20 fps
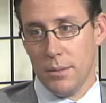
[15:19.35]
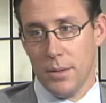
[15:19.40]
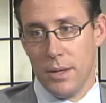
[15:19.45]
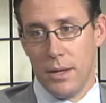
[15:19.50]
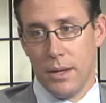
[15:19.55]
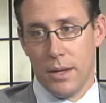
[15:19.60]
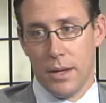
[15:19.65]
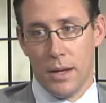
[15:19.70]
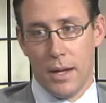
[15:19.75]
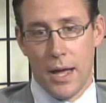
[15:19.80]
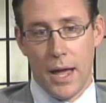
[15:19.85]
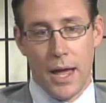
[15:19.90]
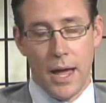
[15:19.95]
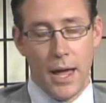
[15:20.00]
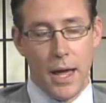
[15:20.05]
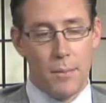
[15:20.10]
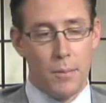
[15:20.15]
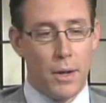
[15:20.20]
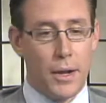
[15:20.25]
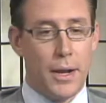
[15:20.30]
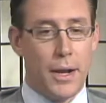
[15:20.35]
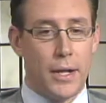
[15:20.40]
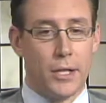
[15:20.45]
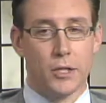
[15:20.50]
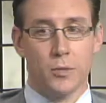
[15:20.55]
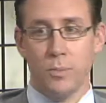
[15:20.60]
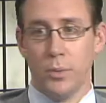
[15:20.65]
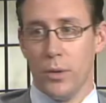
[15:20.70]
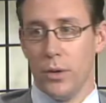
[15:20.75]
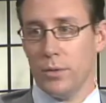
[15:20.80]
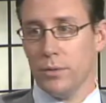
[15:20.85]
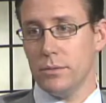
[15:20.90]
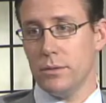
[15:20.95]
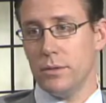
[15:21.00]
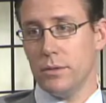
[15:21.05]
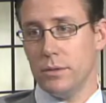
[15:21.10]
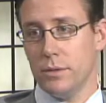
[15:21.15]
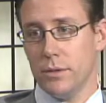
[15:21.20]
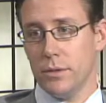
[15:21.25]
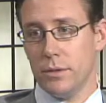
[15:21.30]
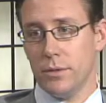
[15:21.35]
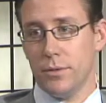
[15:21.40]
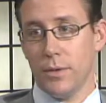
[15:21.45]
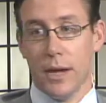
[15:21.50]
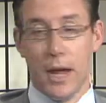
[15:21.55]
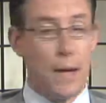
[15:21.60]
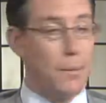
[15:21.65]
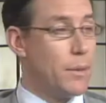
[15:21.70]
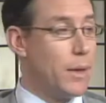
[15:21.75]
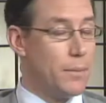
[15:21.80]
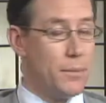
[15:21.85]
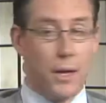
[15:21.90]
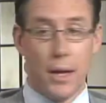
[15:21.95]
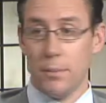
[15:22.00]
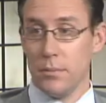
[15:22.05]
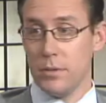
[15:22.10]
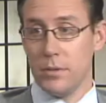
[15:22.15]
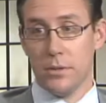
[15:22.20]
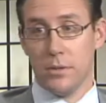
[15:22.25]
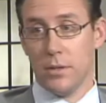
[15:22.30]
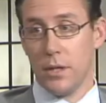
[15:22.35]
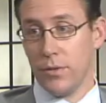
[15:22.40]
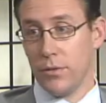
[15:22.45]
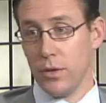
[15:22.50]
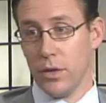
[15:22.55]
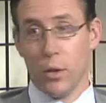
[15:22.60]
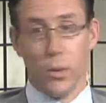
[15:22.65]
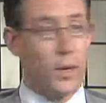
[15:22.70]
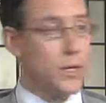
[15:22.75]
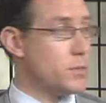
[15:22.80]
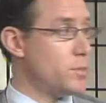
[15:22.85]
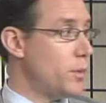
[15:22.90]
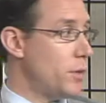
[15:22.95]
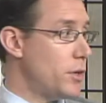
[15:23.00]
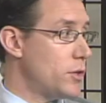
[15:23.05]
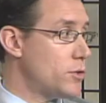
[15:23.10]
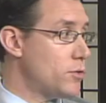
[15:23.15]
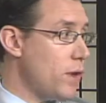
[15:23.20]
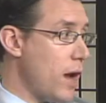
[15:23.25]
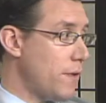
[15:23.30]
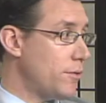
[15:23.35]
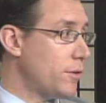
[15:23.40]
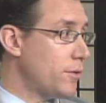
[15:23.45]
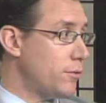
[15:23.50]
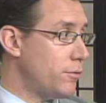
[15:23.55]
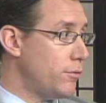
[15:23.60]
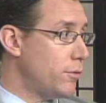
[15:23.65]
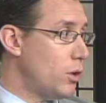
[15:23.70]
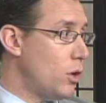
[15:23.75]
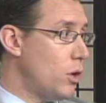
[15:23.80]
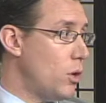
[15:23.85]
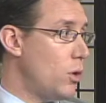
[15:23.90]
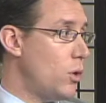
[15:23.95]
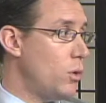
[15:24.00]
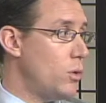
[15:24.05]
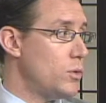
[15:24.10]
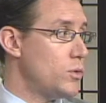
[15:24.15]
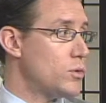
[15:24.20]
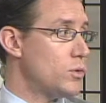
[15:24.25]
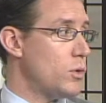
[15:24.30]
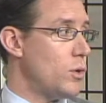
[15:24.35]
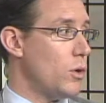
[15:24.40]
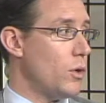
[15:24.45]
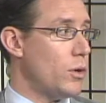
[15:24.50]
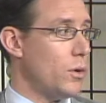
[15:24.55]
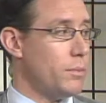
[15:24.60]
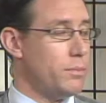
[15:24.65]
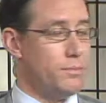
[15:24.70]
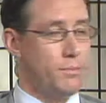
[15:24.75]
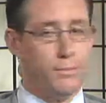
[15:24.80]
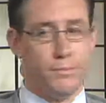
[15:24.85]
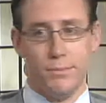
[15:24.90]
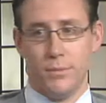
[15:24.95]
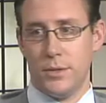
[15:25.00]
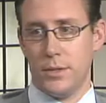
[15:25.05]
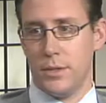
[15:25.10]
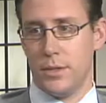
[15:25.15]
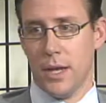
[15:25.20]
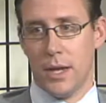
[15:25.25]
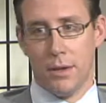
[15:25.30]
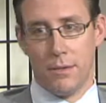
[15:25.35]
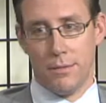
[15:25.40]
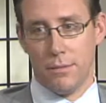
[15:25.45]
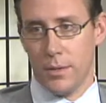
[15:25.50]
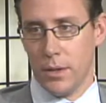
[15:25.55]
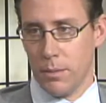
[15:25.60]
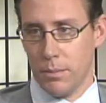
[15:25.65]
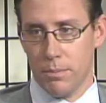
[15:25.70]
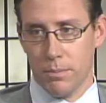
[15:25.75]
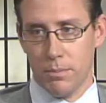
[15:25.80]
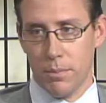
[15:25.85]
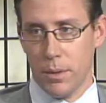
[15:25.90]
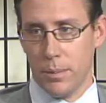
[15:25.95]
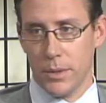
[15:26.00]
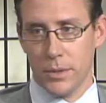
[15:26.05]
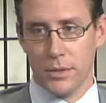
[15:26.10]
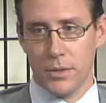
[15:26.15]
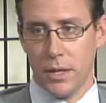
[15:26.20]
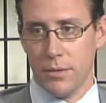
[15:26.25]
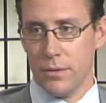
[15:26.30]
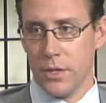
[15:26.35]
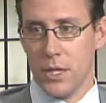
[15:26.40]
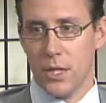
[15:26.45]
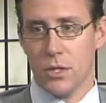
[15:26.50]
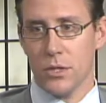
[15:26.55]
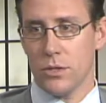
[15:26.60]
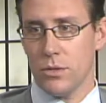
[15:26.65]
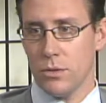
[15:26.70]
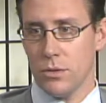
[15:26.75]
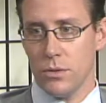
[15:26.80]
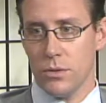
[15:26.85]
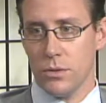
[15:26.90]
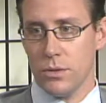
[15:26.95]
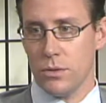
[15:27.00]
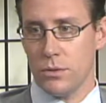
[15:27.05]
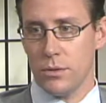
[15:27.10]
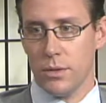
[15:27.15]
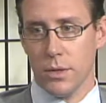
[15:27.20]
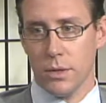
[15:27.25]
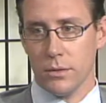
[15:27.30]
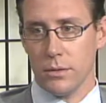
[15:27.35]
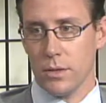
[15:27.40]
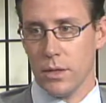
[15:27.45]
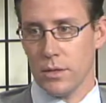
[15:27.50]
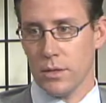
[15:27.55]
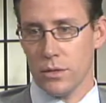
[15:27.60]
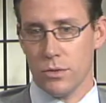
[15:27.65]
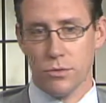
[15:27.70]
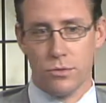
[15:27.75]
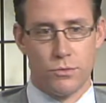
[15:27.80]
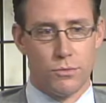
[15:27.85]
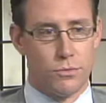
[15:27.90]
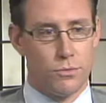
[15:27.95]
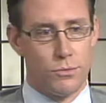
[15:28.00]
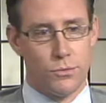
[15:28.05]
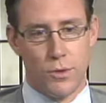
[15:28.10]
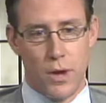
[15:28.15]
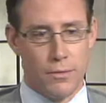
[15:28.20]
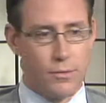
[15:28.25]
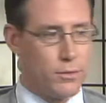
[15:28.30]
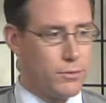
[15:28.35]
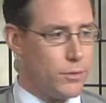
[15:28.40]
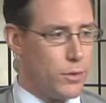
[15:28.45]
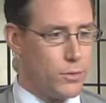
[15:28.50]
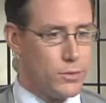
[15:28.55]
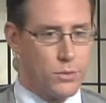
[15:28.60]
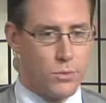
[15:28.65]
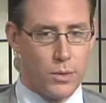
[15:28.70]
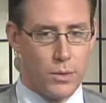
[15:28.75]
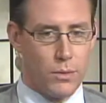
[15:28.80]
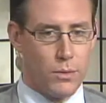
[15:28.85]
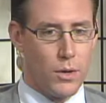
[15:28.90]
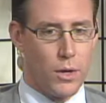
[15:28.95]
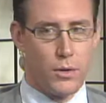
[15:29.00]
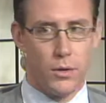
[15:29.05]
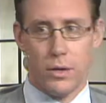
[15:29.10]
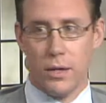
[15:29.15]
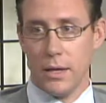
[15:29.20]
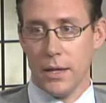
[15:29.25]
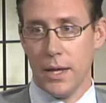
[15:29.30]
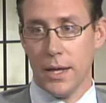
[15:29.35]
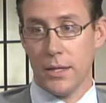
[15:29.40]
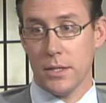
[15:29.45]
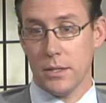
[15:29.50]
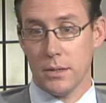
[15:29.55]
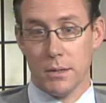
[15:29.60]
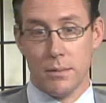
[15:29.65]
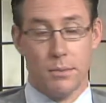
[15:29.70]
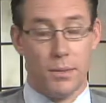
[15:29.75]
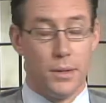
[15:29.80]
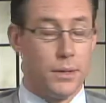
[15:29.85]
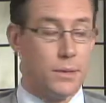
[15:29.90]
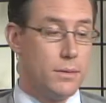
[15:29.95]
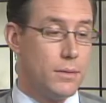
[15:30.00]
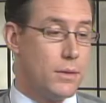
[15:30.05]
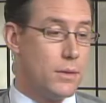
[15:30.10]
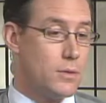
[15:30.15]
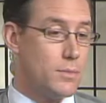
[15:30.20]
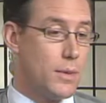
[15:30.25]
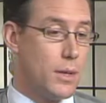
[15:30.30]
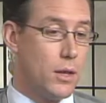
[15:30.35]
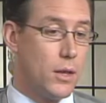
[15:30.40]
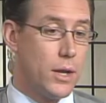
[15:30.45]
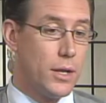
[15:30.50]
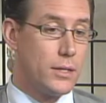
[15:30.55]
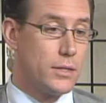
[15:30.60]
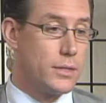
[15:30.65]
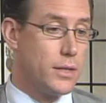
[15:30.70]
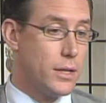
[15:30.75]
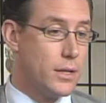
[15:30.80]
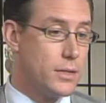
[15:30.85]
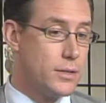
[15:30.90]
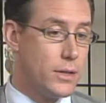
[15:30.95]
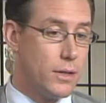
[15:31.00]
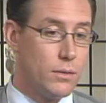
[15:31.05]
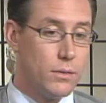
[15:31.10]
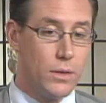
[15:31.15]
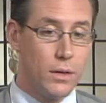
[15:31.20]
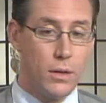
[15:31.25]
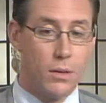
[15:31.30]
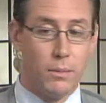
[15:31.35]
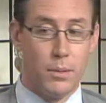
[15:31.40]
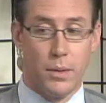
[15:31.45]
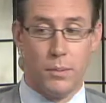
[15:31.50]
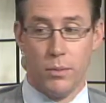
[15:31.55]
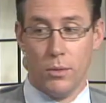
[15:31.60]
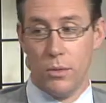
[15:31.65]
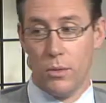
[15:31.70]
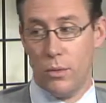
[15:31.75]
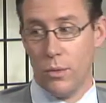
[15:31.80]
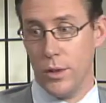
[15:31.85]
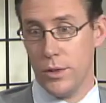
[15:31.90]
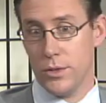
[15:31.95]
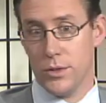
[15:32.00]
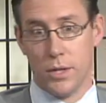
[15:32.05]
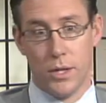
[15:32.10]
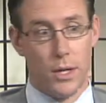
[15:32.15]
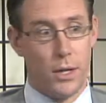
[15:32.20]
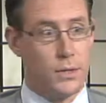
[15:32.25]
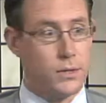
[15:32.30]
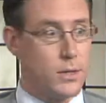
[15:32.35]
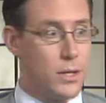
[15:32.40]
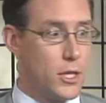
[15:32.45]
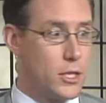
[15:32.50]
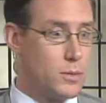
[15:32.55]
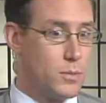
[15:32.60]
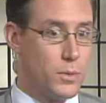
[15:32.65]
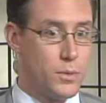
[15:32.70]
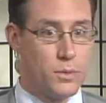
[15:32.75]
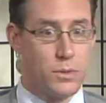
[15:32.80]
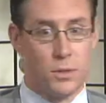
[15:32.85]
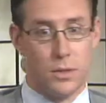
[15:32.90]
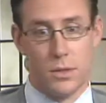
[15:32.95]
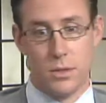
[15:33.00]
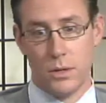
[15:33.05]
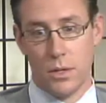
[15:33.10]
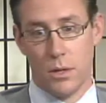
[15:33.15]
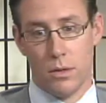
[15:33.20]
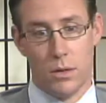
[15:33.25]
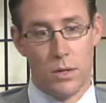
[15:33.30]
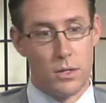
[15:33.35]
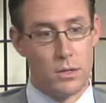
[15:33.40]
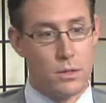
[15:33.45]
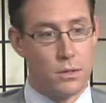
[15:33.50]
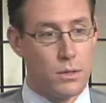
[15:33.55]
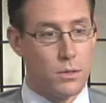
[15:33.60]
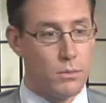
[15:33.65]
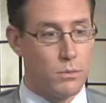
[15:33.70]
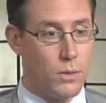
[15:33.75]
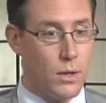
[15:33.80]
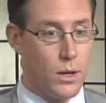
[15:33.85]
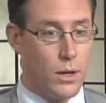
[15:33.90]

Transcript: I mean, I'm not an expert. It's funny. I'm definitely no expert in traffic flows or public safety issues, such as traffic flows and whether or not you need lights. But there's been a lot of studies out there, people who are engineers and experts in these areas, and